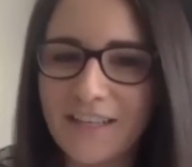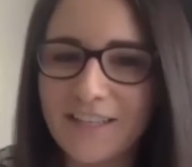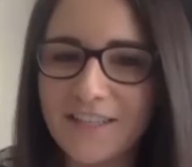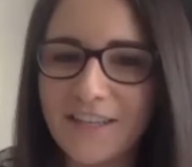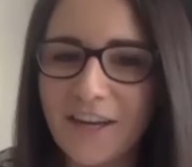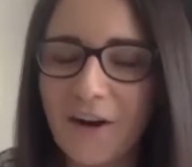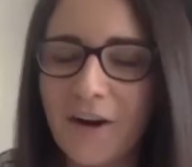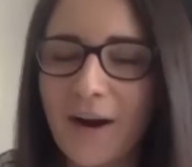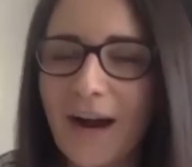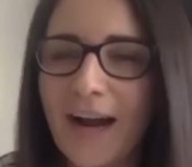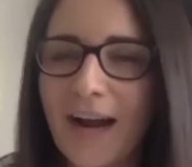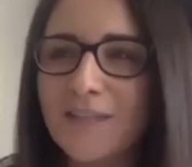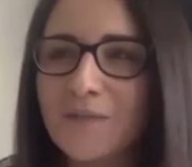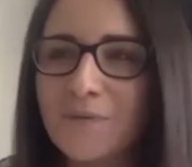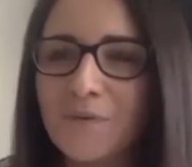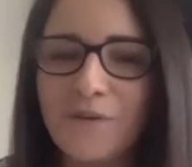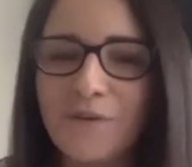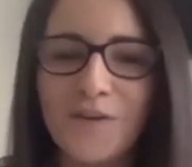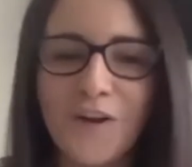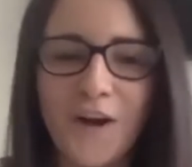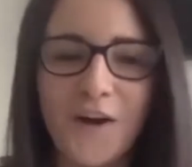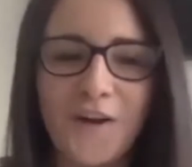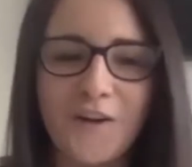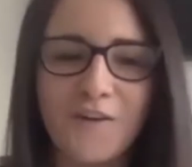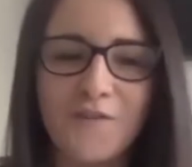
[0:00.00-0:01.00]
So as we've
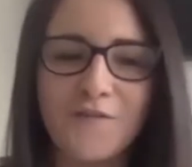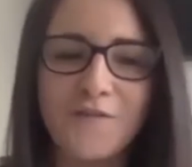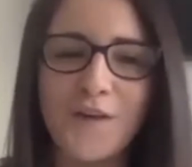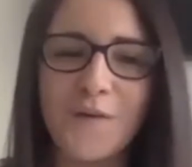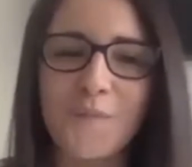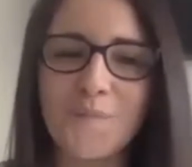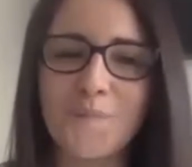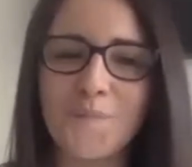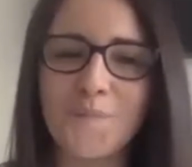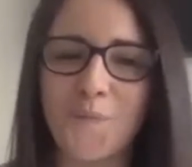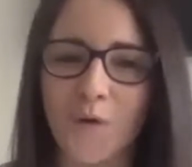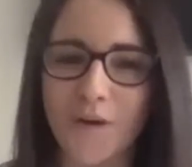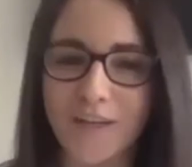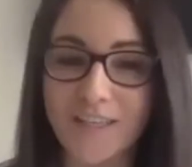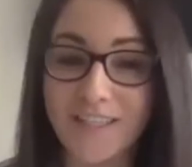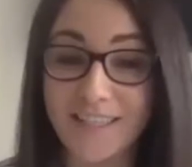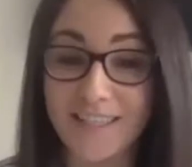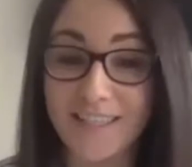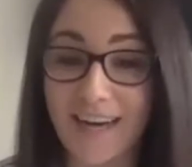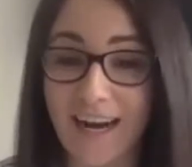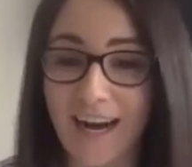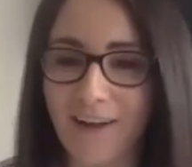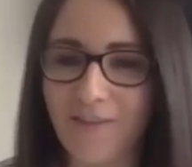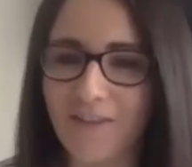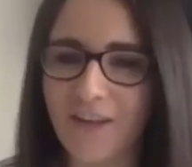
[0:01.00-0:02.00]
kind of pointed
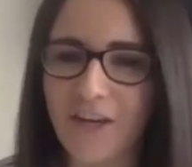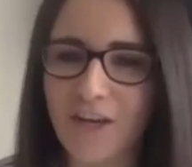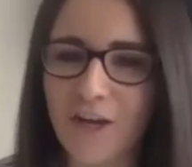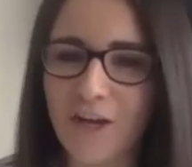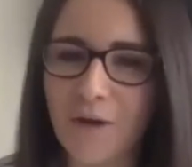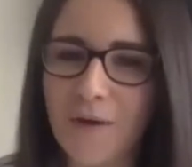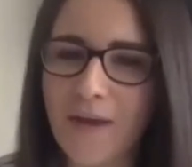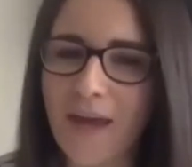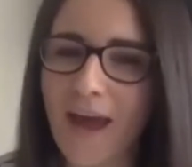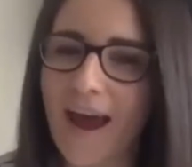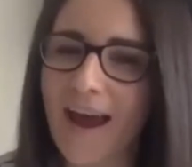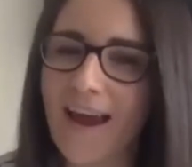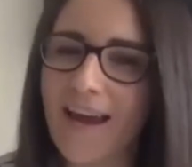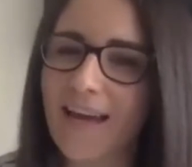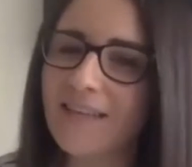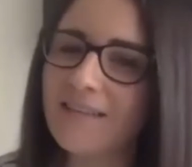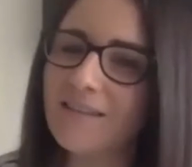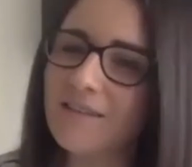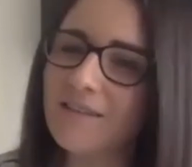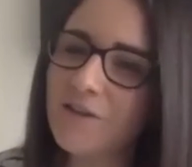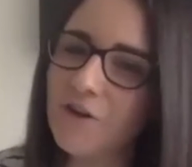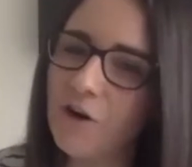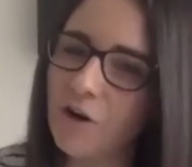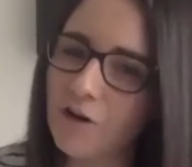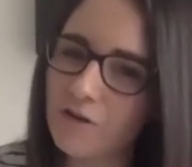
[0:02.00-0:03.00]
out, the UK is
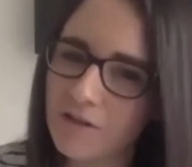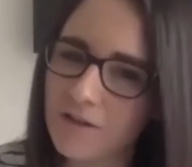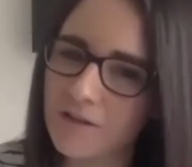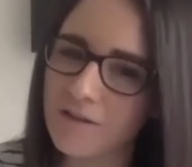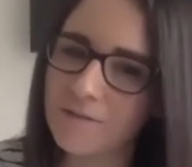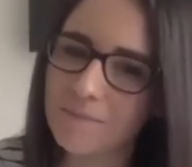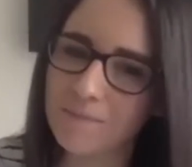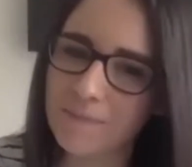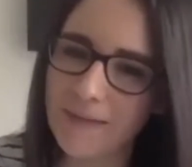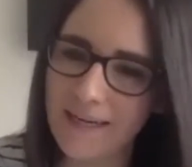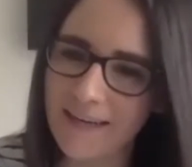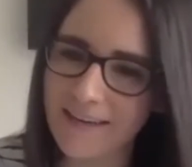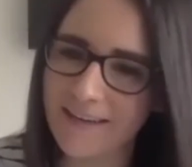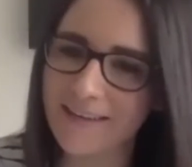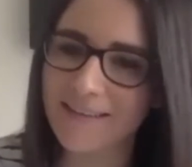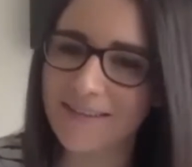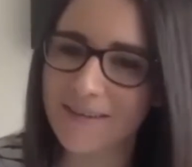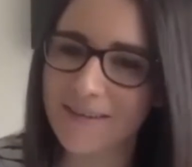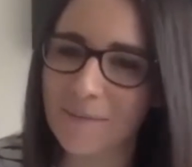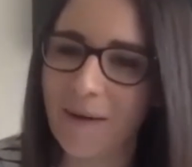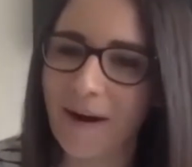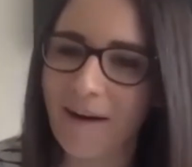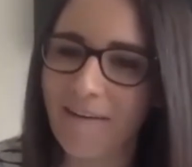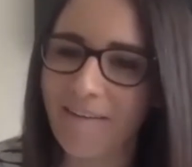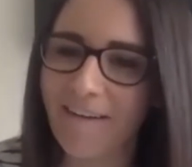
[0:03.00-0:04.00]
not as big as
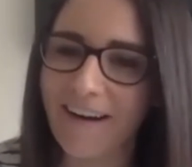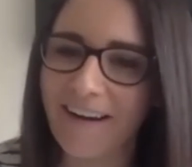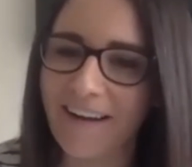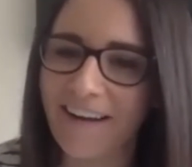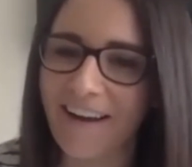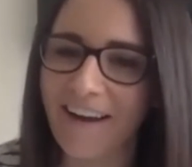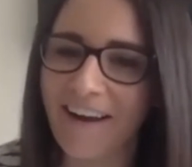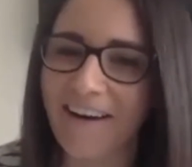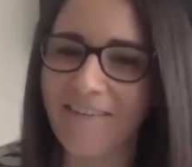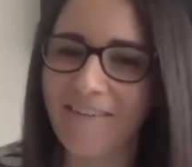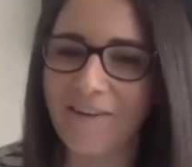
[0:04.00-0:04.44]
America or